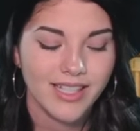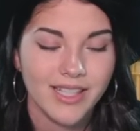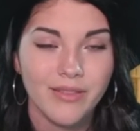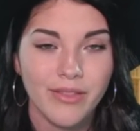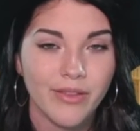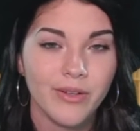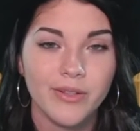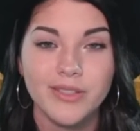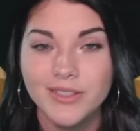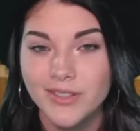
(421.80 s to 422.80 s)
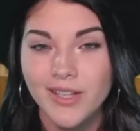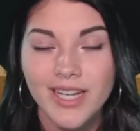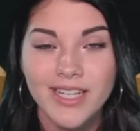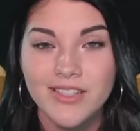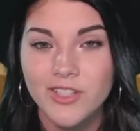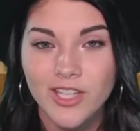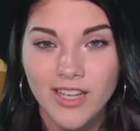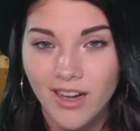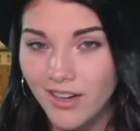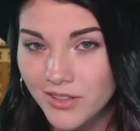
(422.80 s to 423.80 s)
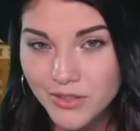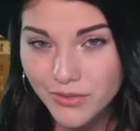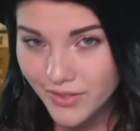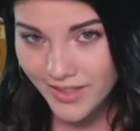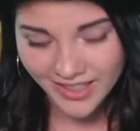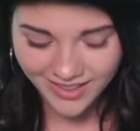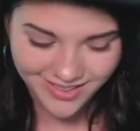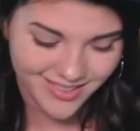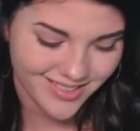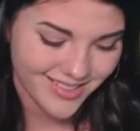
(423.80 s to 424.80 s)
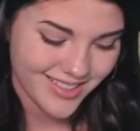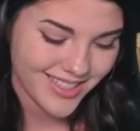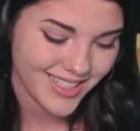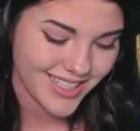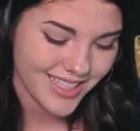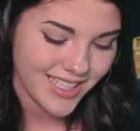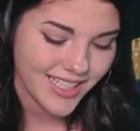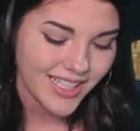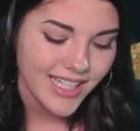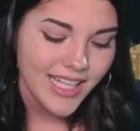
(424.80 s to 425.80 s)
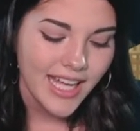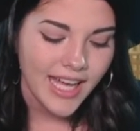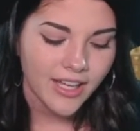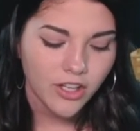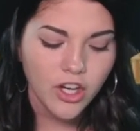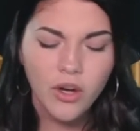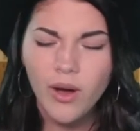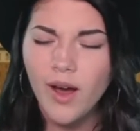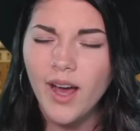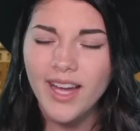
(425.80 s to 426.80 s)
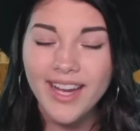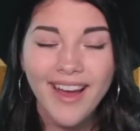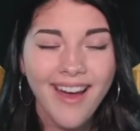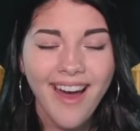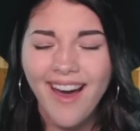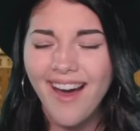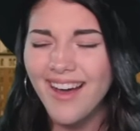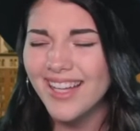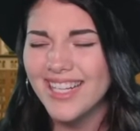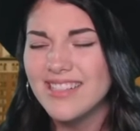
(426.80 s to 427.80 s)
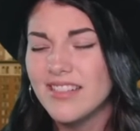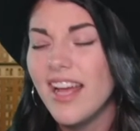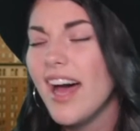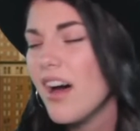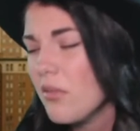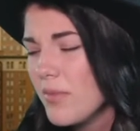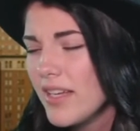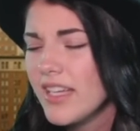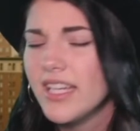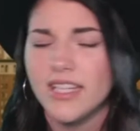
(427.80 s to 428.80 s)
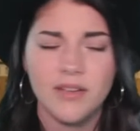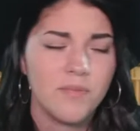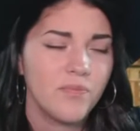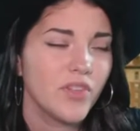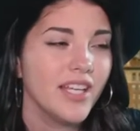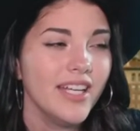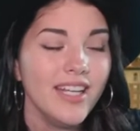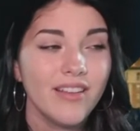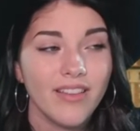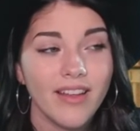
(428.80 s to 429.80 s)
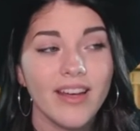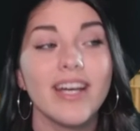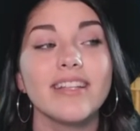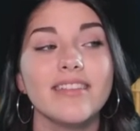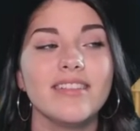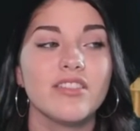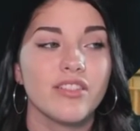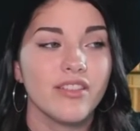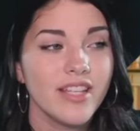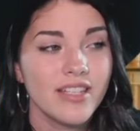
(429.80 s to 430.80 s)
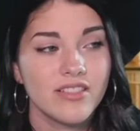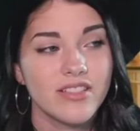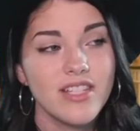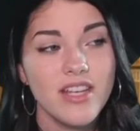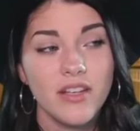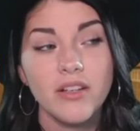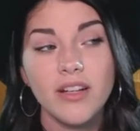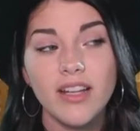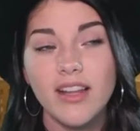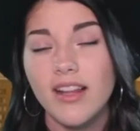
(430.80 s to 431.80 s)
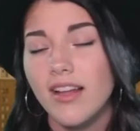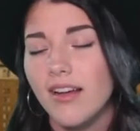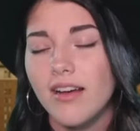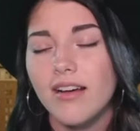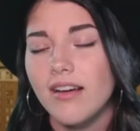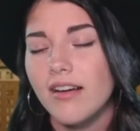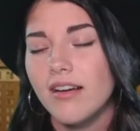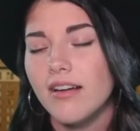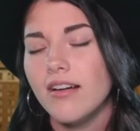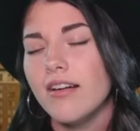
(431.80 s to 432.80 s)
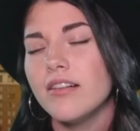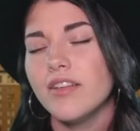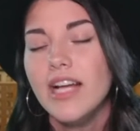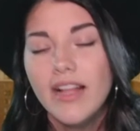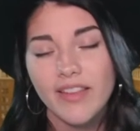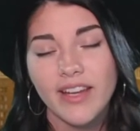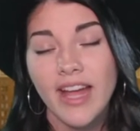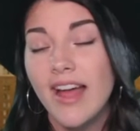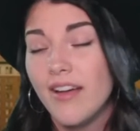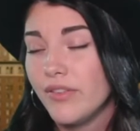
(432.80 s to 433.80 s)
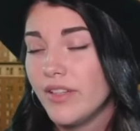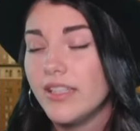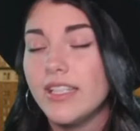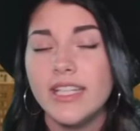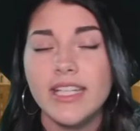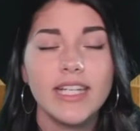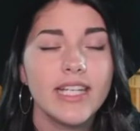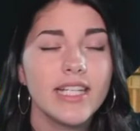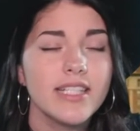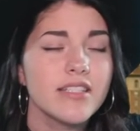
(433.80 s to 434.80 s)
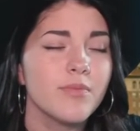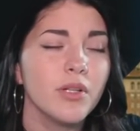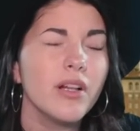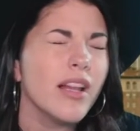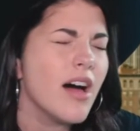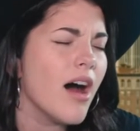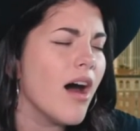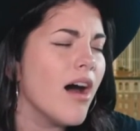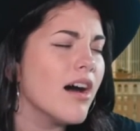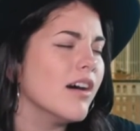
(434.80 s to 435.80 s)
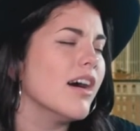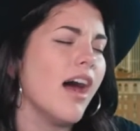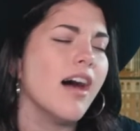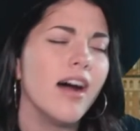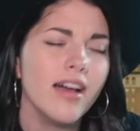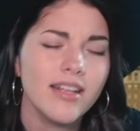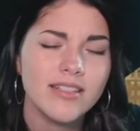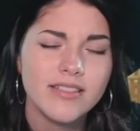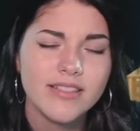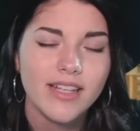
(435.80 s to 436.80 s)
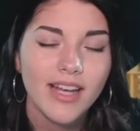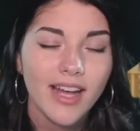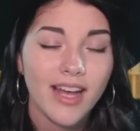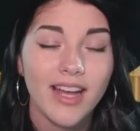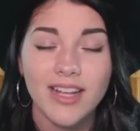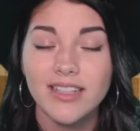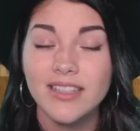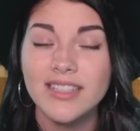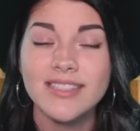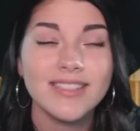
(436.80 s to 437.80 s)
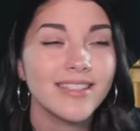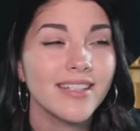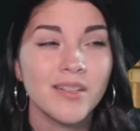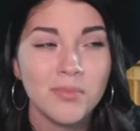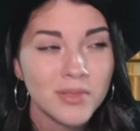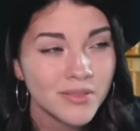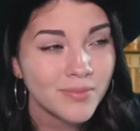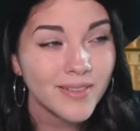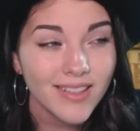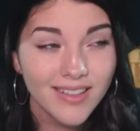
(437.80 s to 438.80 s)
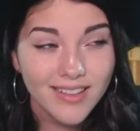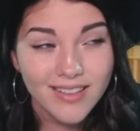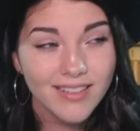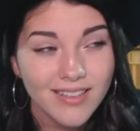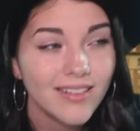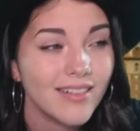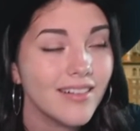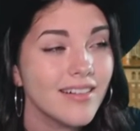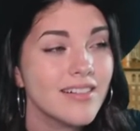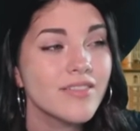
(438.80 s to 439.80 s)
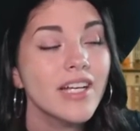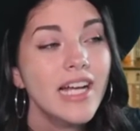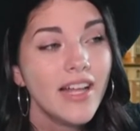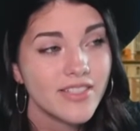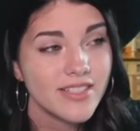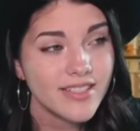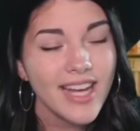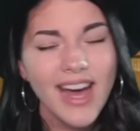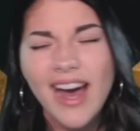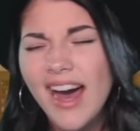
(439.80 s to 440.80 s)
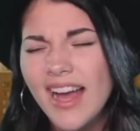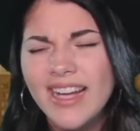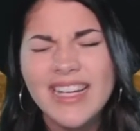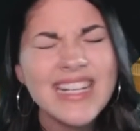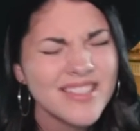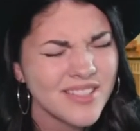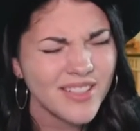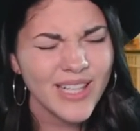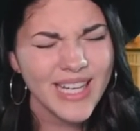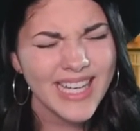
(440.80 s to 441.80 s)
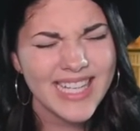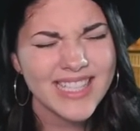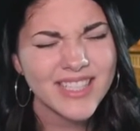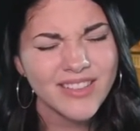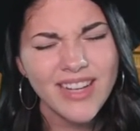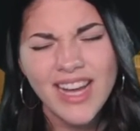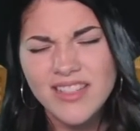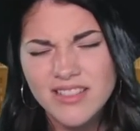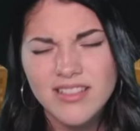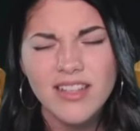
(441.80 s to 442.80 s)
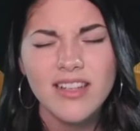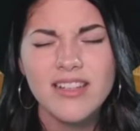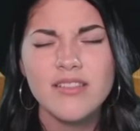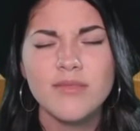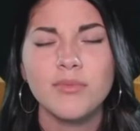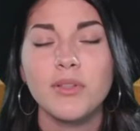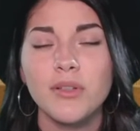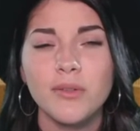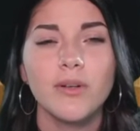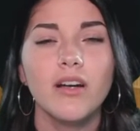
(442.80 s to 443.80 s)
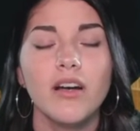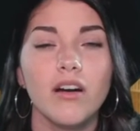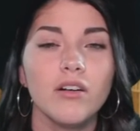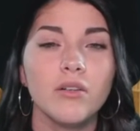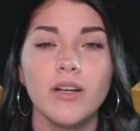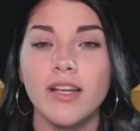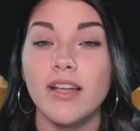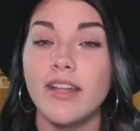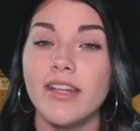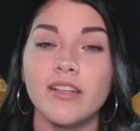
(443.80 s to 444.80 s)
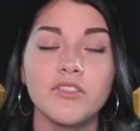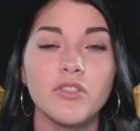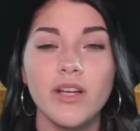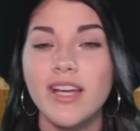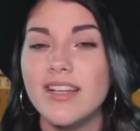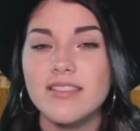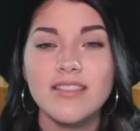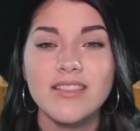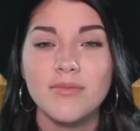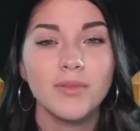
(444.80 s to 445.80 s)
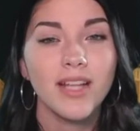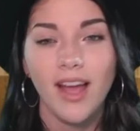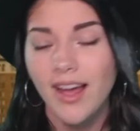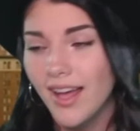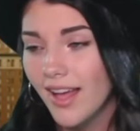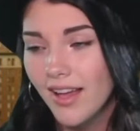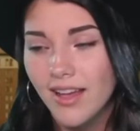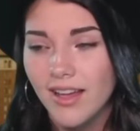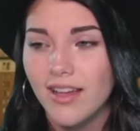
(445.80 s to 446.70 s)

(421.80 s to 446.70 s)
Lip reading: in 3rd grade geography. And go on, honey, tell me that this thing's still love, that heaven is below us, hell is up above. The sky is green, the grass is blue, a wedding dress is black.